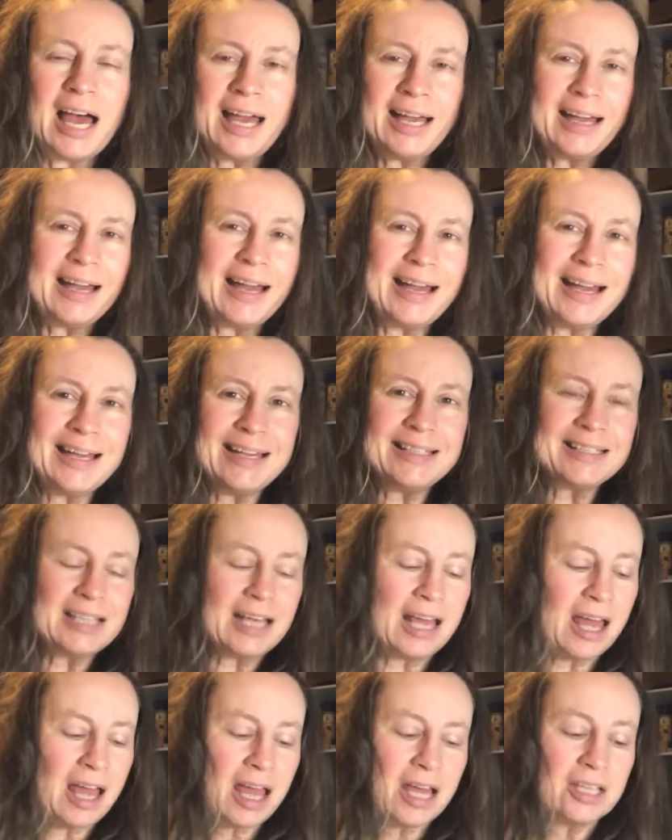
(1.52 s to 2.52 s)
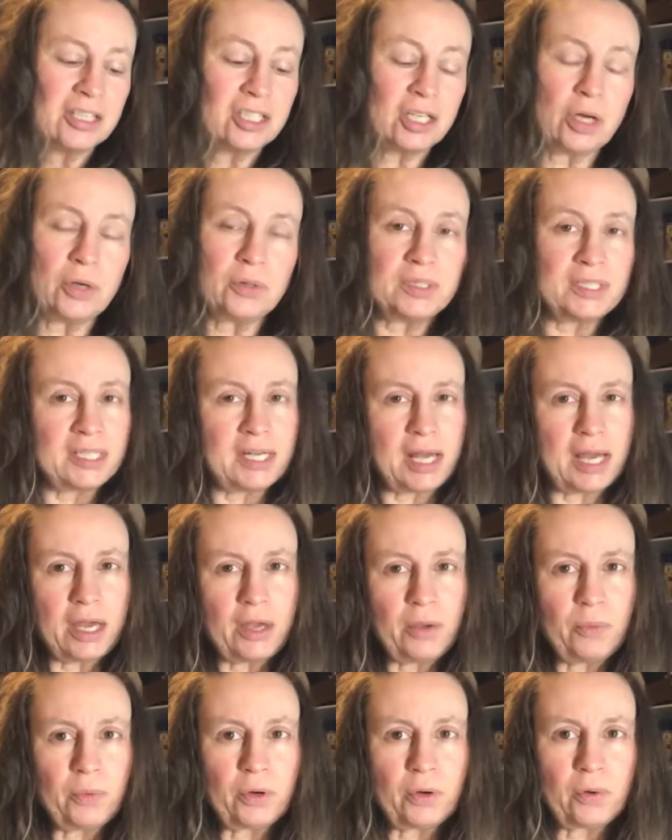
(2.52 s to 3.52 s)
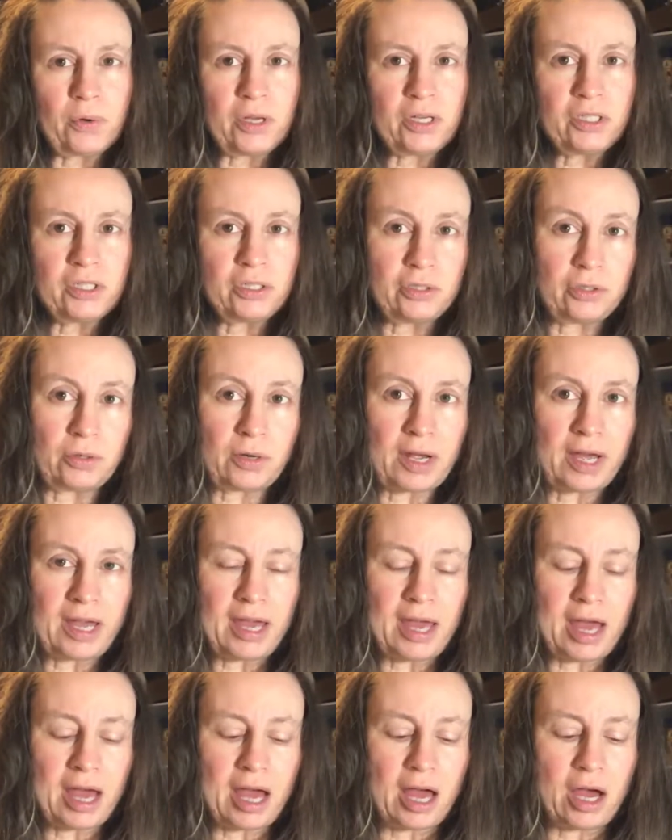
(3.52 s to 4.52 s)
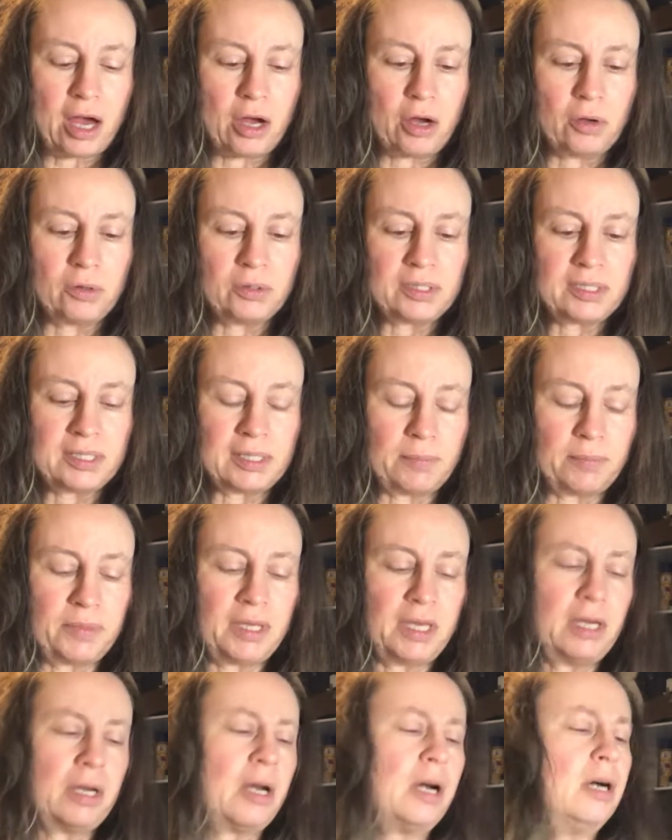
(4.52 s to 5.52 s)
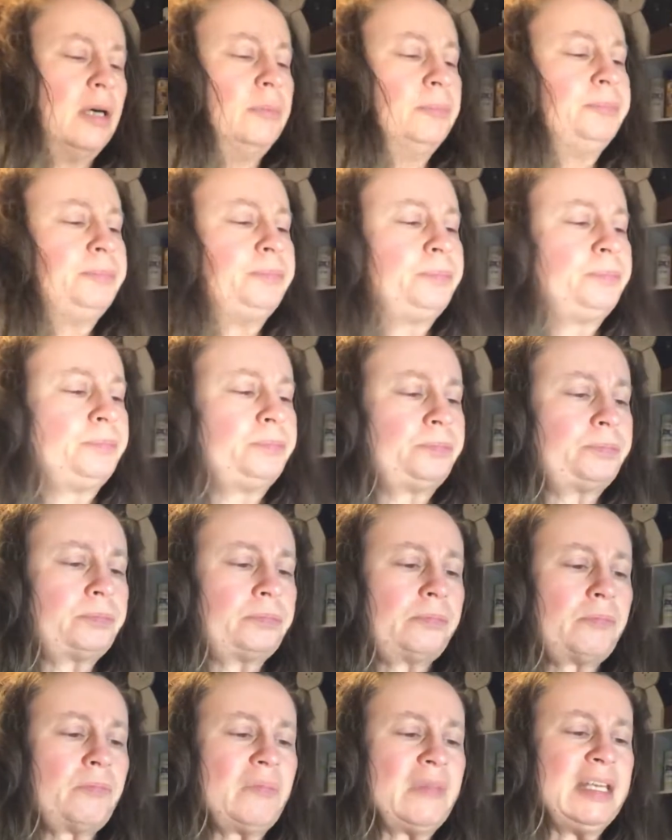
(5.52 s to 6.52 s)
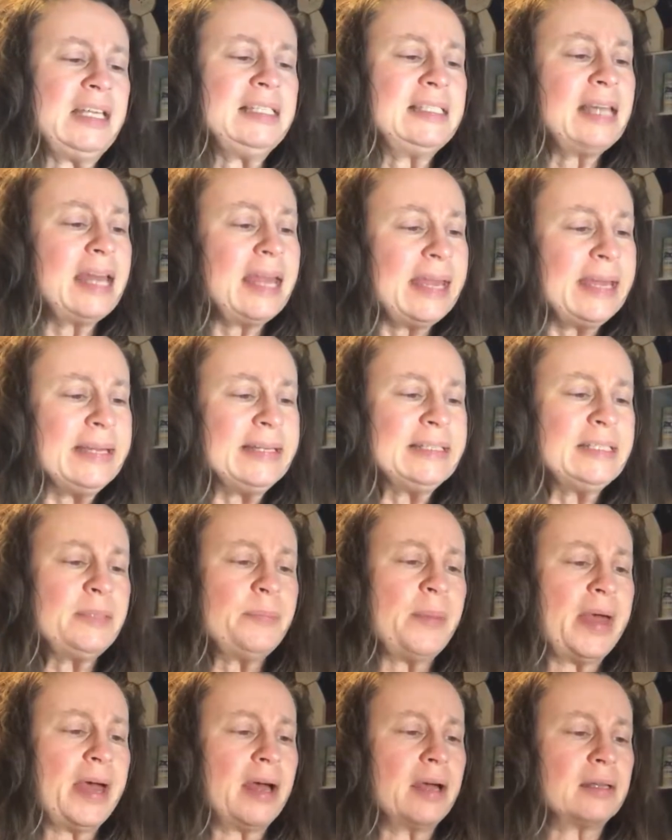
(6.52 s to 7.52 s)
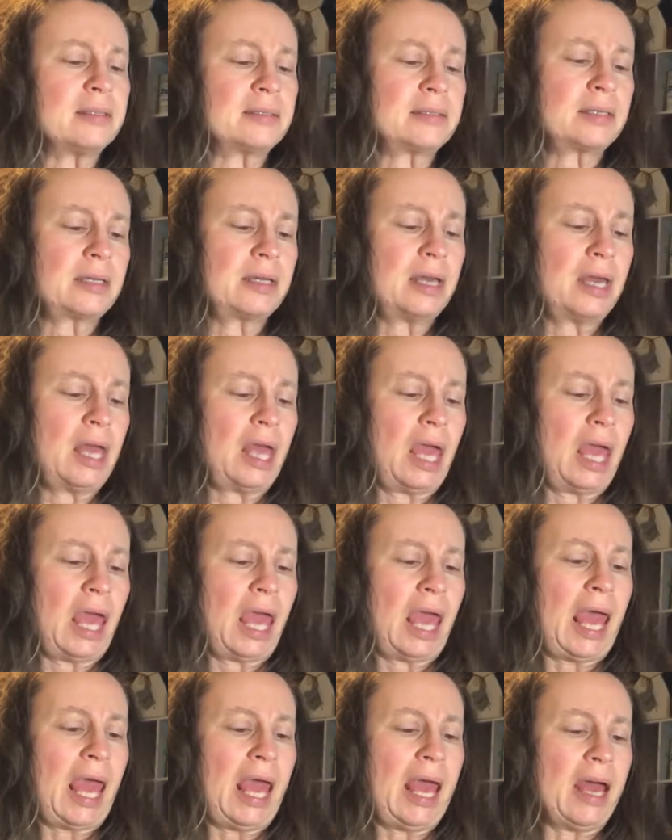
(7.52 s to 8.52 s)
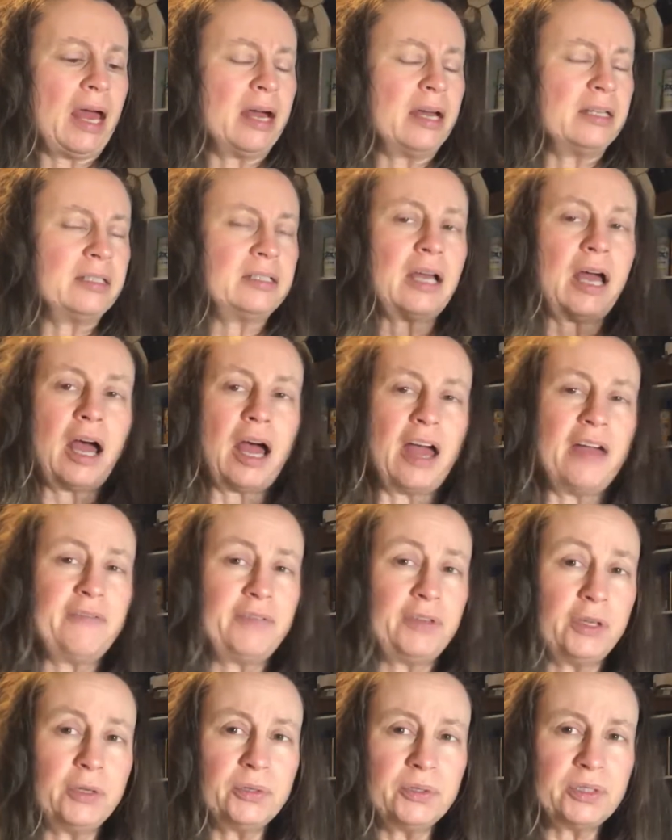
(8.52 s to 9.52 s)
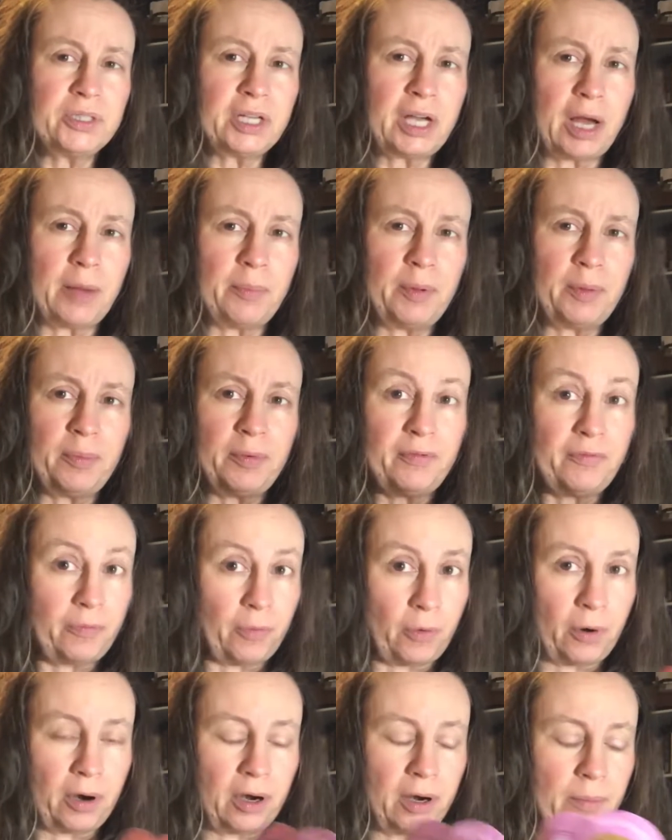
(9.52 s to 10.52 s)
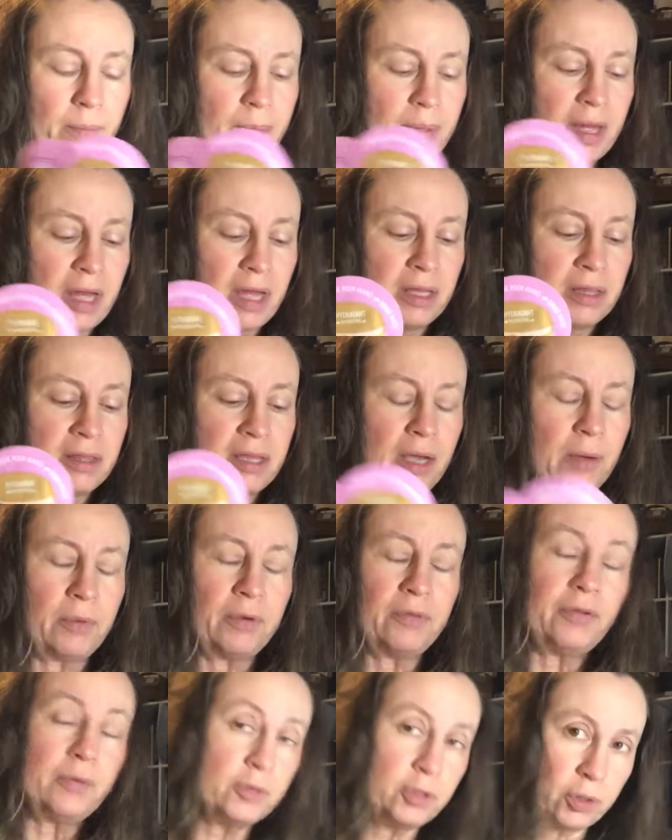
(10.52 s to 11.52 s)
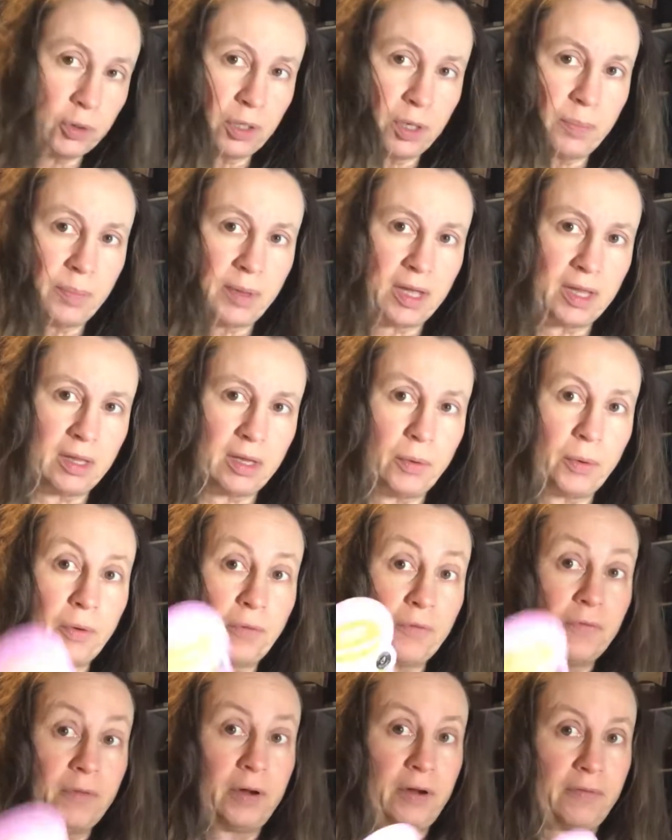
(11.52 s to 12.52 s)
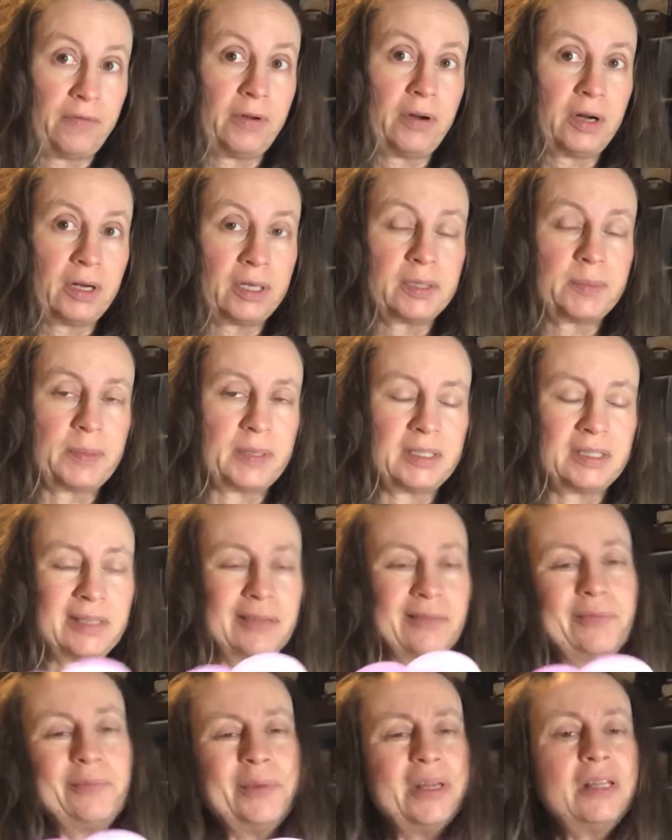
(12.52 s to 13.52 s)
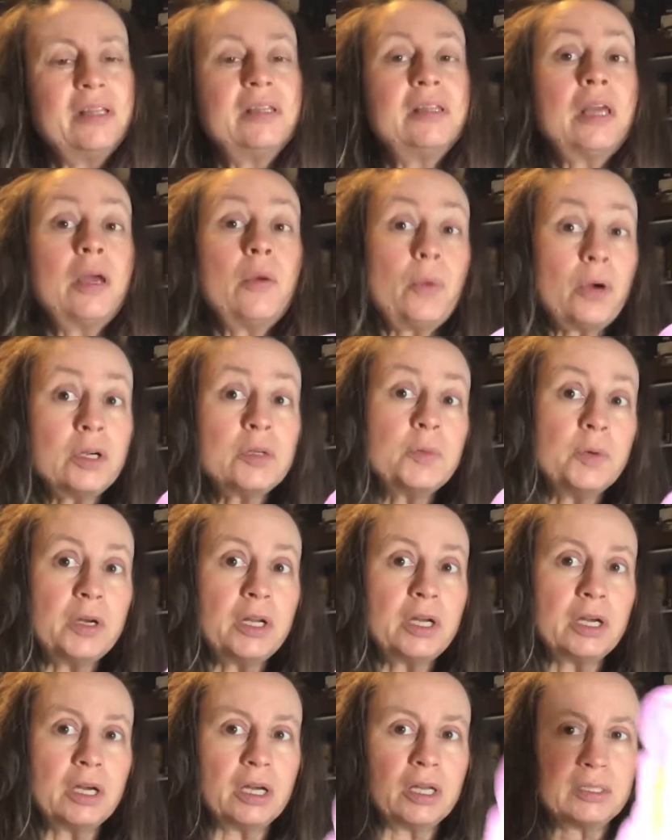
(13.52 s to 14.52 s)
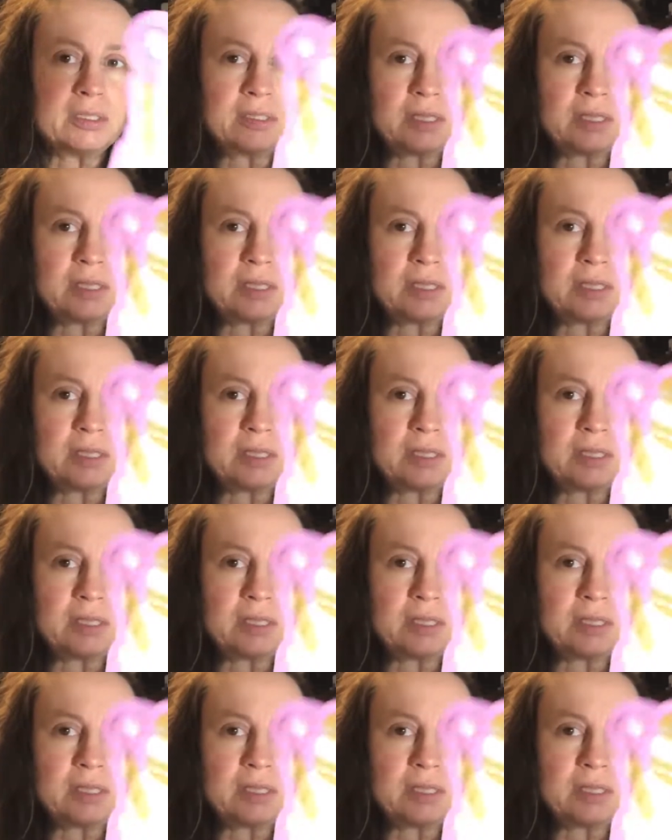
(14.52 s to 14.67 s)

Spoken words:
Hi guys! So today we're going to try out something, it's a hand mask. And I've used a couple before, but they were from Julep and they were very, very expensive, but they worked pretty good.